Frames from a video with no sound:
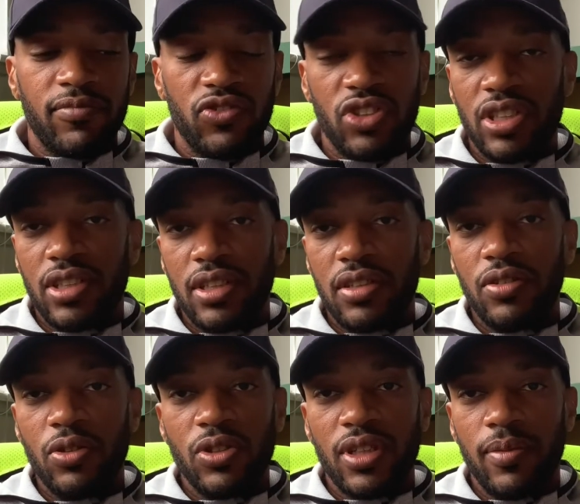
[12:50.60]
just to
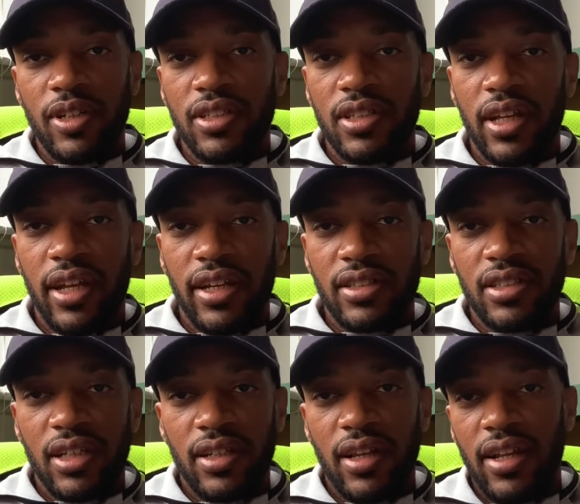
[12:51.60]
do some of these things,
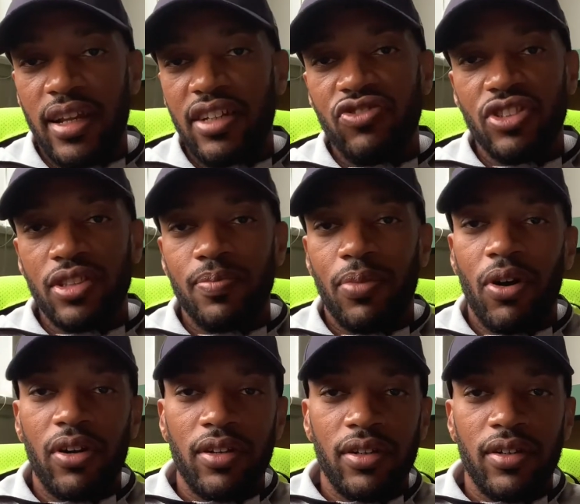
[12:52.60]
and that's just
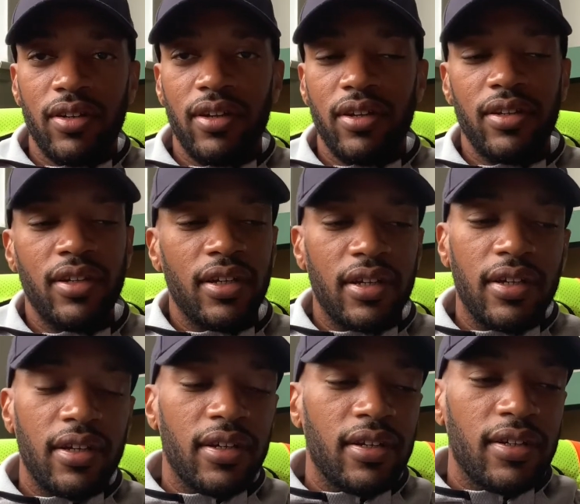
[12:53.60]
part of the
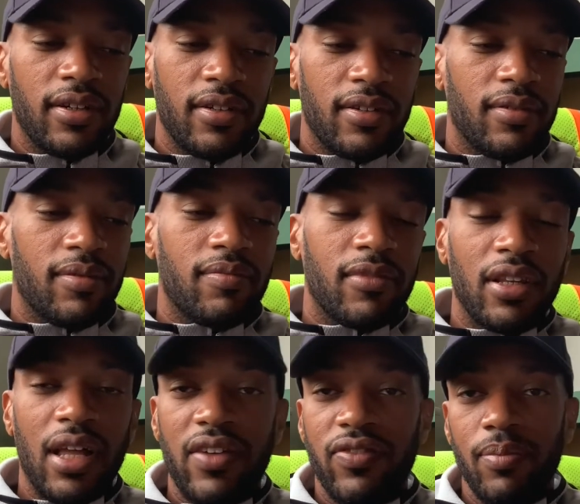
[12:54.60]

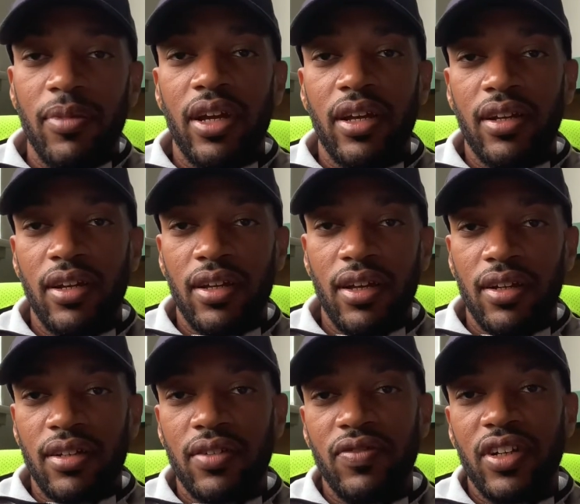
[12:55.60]
life of being a
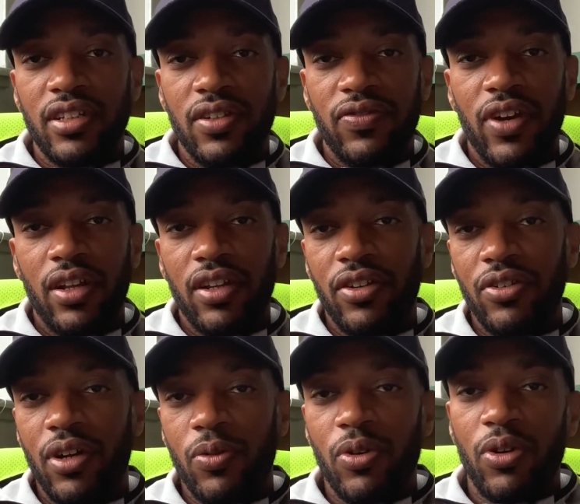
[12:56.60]
convicted felon.
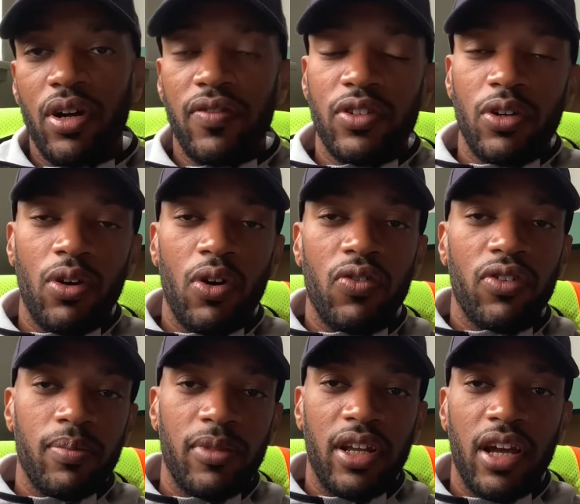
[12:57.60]
We're going to have to go over
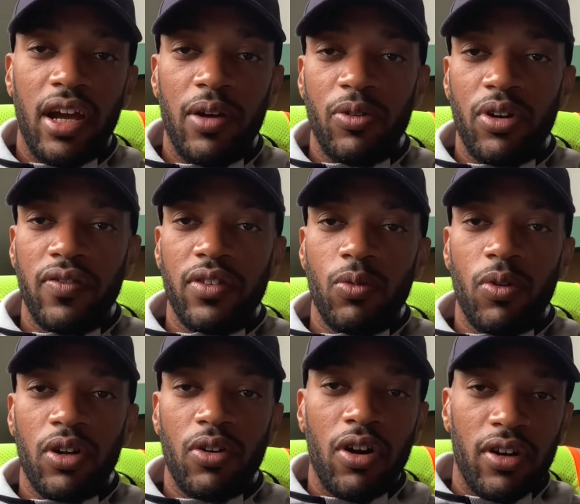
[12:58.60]
and beyond. We're going to have to
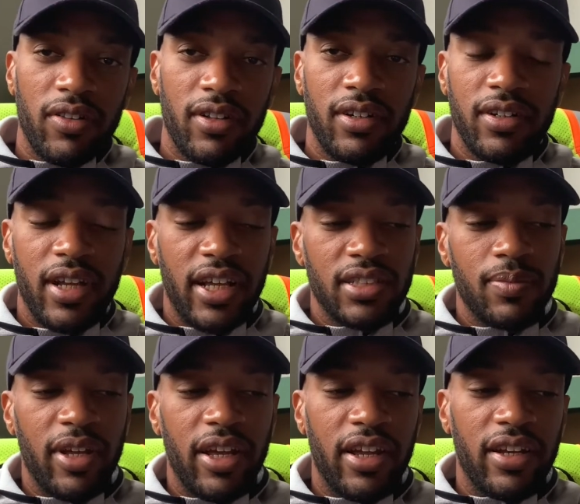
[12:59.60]
work harder than the next
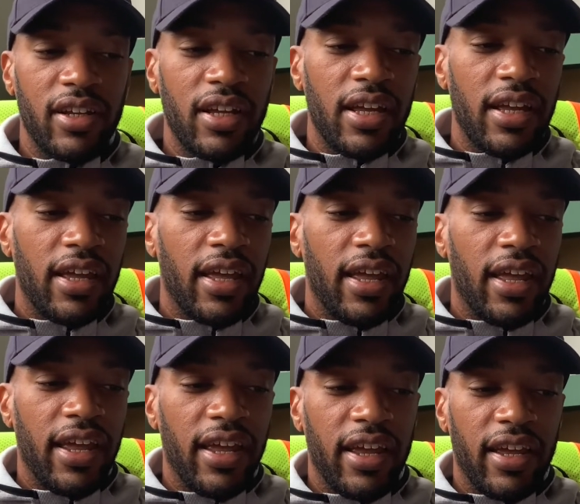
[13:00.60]
man,
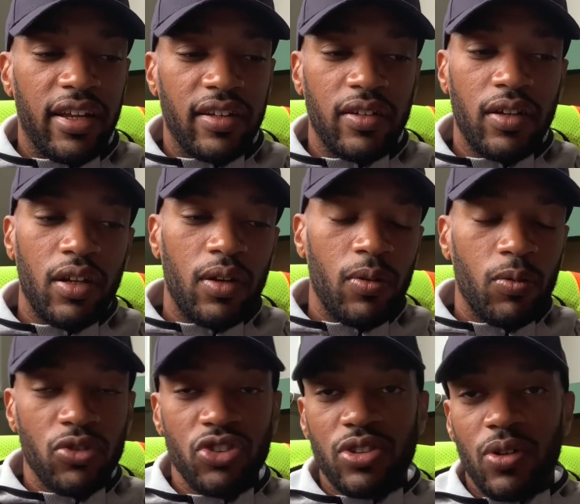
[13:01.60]
and we're
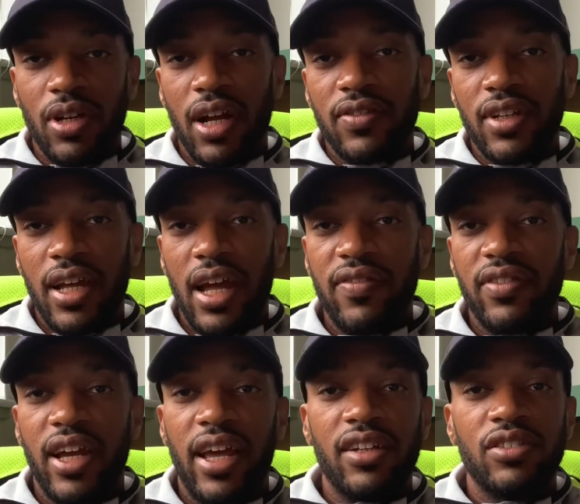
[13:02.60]
just going to have
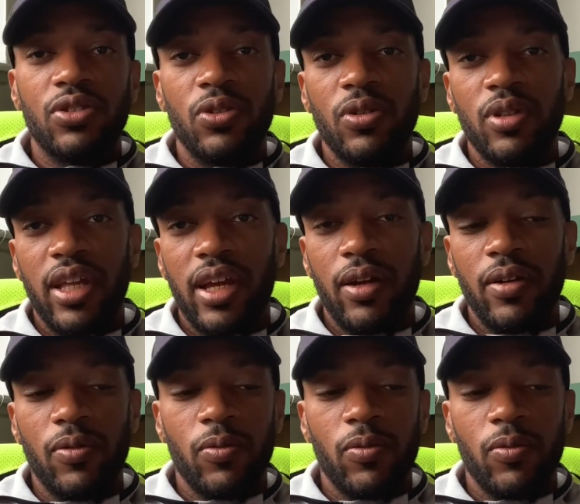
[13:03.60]
the attitude that